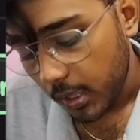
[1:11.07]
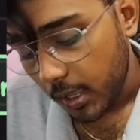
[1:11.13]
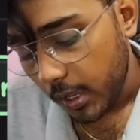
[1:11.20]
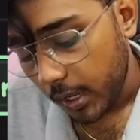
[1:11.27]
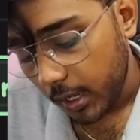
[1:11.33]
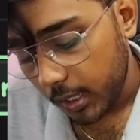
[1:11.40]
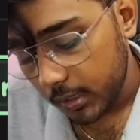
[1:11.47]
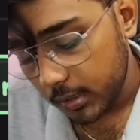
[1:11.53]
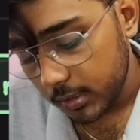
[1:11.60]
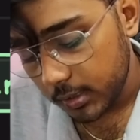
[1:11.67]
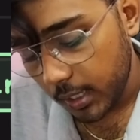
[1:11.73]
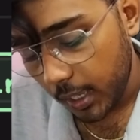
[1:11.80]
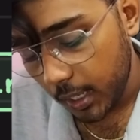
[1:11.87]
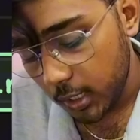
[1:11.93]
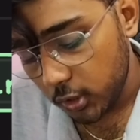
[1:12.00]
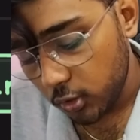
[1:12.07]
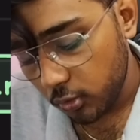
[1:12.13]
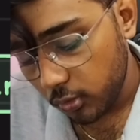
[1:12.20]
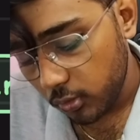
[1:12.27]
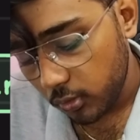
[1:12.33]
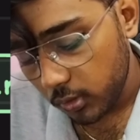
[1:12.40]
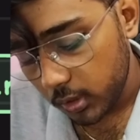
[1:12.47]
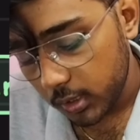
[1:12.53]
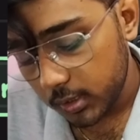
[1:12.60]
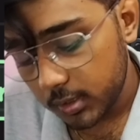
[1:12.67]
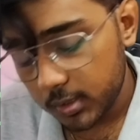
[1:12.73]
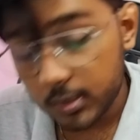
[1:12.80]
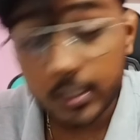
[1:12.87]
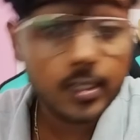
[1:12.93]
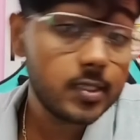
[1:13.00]
and this L2 is
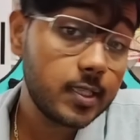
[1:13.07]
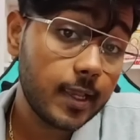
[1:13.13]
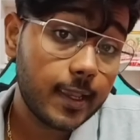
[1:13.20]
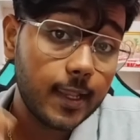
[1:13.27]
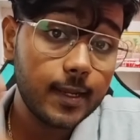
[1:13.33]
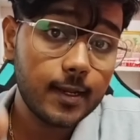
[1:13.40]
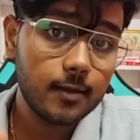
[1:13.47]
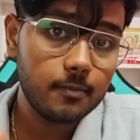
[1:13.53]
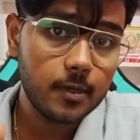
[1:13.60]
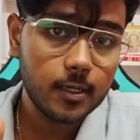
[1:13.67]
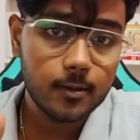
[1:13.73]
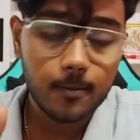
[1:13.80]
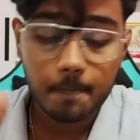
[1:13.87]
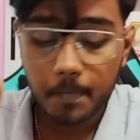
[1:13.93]
the second element,